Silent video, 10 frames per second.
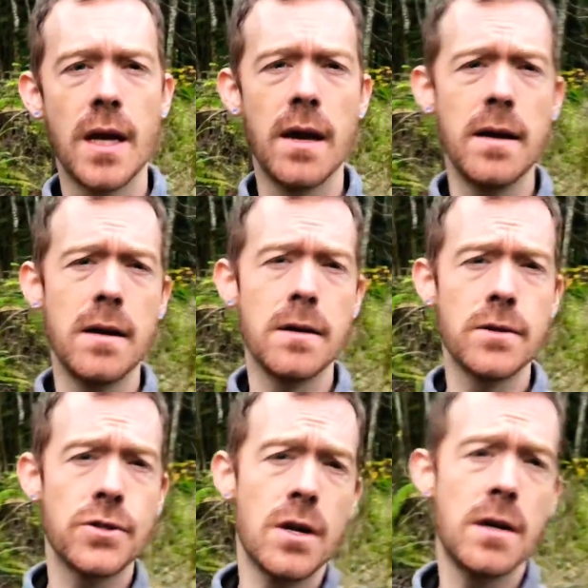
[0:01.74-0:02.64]
Hey y'all,
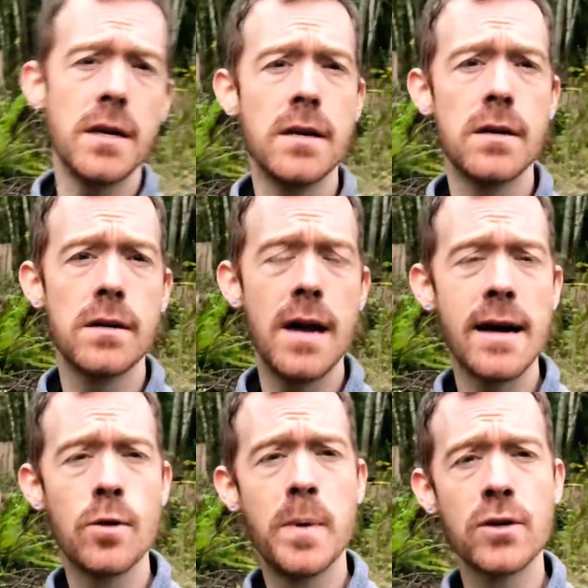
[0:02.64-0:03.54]
Sean here,
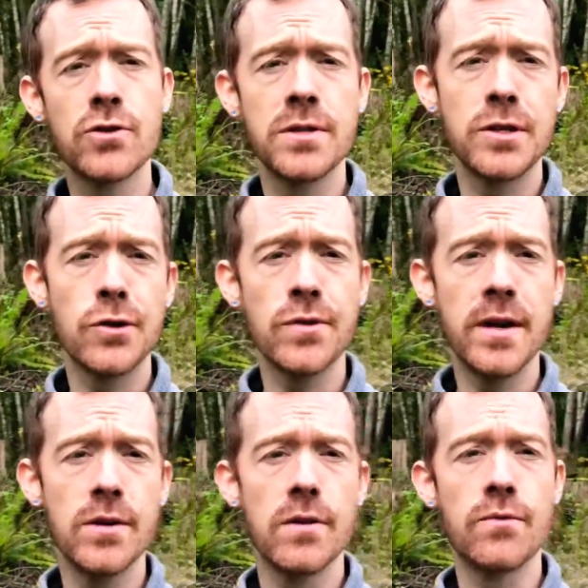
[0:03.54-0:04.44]
acupuncturist and
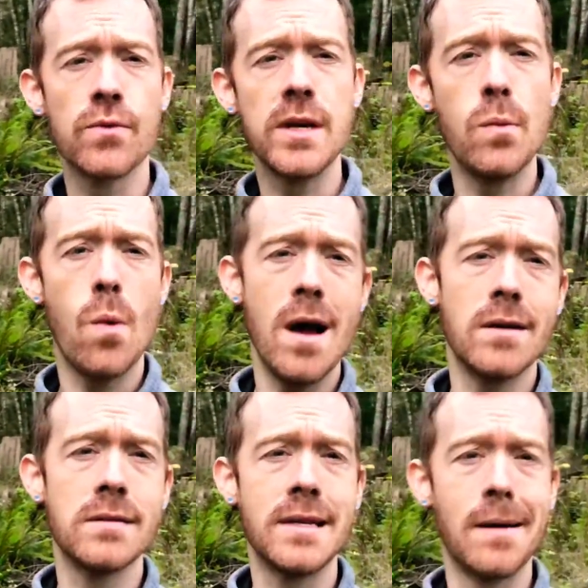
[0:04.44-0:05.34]
creator of
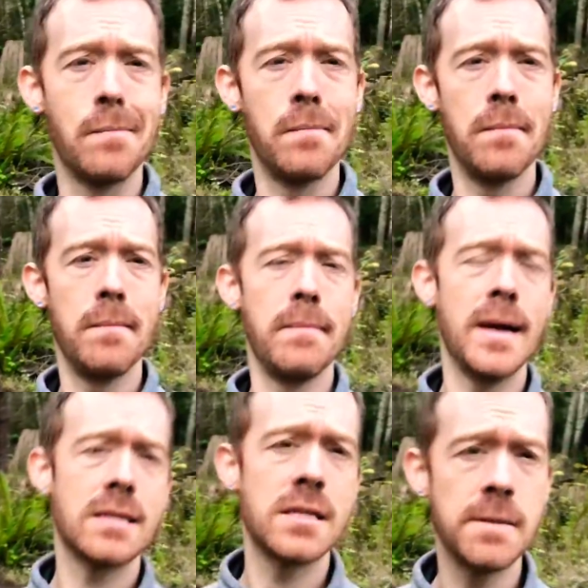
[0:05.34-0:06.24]
Rewilding
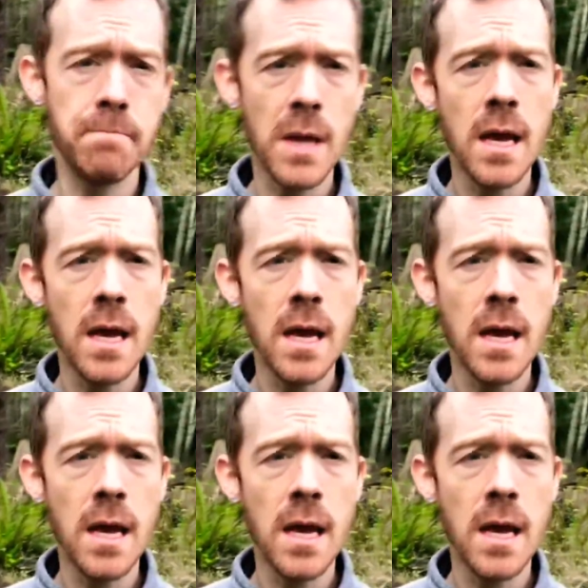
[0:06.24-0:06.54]
Medicine.